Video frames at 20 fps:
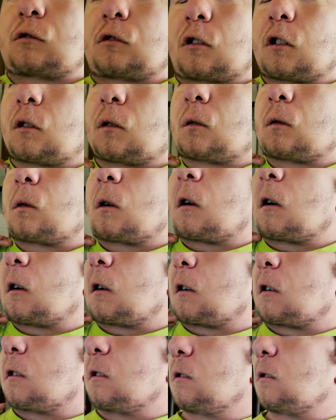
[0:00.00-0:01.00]
to,
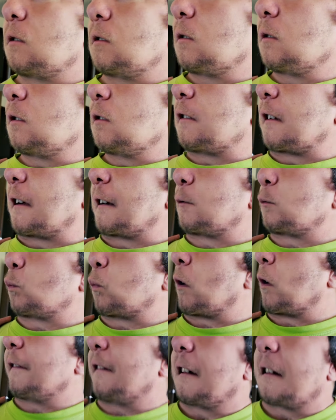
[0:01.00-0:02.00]
like,
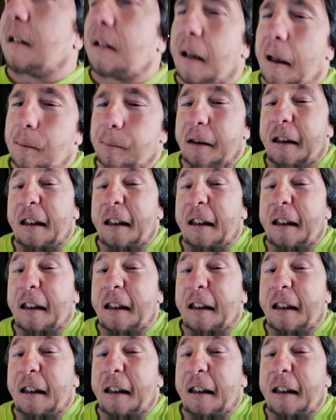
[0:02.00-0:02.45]
what the assignment